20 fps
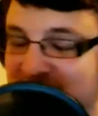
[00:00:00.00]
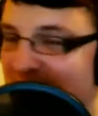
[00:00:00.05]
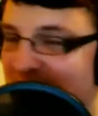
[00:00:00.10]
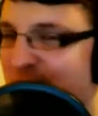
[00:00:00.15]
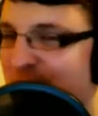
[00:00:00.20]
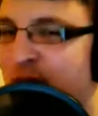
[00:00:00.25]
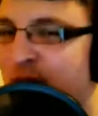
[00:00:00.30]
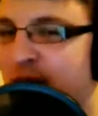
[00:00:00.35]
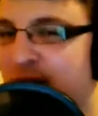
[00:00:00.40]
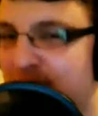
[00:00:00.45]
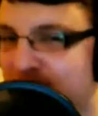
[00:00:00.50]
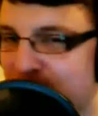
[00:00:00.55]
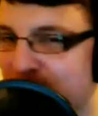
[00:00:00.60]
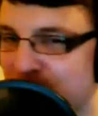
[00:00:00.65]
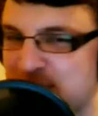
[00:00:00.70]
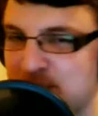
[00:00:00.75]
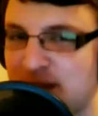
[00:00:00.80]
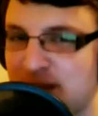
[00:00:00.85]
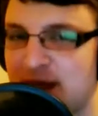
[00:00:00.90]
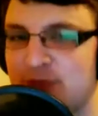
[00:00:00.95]
now
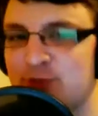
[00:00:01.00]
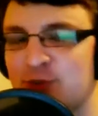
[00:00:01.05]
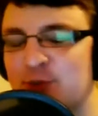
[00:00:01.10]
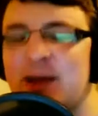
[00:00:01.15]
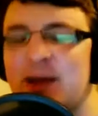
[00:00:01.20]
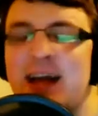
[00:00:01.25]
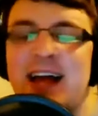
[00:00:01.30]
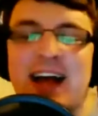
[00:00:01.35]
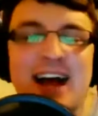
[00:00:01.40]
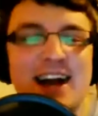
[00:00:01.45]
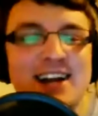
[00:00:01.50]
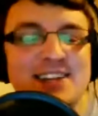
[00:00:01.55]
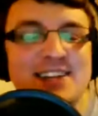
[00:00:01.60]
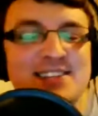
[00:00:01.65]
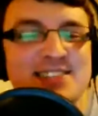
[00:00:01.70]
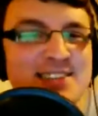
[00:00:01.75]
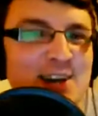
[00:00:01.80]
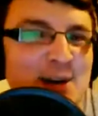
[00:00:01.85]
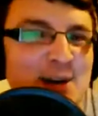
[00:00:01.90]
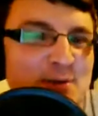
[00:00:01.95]
multi-platform, and a
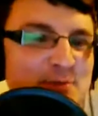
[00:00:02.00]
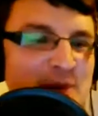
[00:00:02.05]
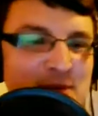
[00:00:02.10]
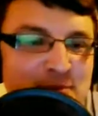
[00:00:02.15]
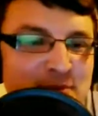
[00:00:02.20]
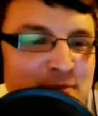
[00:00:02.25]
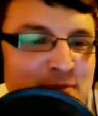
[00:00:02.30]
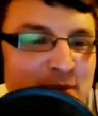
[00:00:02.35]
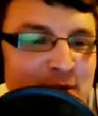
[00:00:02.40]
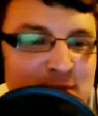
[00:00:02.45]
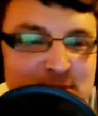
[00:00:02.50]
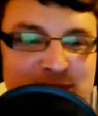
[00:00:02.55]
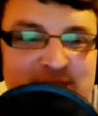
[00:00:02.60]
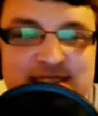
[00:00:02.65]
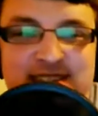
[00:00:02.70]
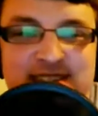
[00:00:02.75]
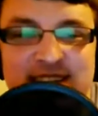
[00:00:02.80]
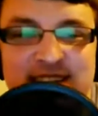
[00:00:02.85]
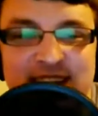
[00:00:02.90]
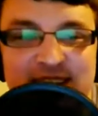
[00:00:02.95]
certain member might be
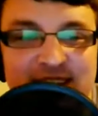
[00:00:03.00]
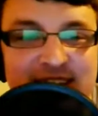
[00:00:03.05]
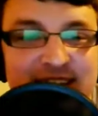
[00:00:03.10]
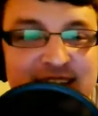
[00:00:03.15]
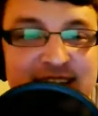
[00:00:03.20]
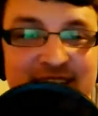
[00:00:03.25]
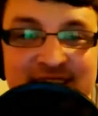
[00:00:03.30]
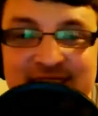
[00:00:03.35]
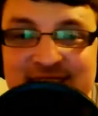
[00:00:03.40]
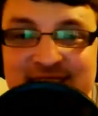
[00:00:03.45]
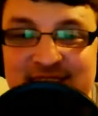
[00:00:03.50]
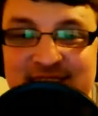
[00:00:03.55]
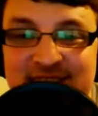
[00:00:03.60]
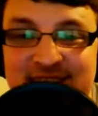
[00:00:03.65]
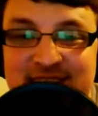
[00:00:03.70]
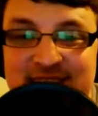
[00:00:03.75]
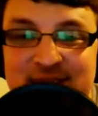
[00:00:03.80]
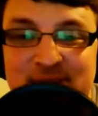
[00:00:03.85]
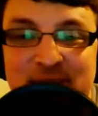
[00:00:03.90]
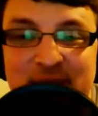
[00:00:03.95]
slightly
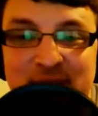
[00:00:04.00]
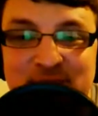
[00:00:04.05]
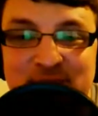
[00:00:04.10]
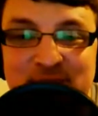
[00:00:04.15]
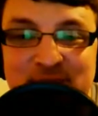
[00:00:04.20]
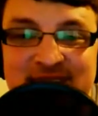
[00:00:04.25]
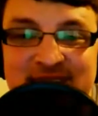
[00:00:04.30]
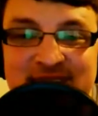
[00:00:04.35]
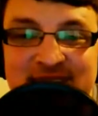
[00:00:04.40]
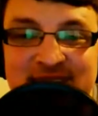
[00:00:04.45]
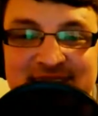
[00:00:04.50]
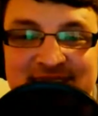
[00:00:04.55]
excited about it.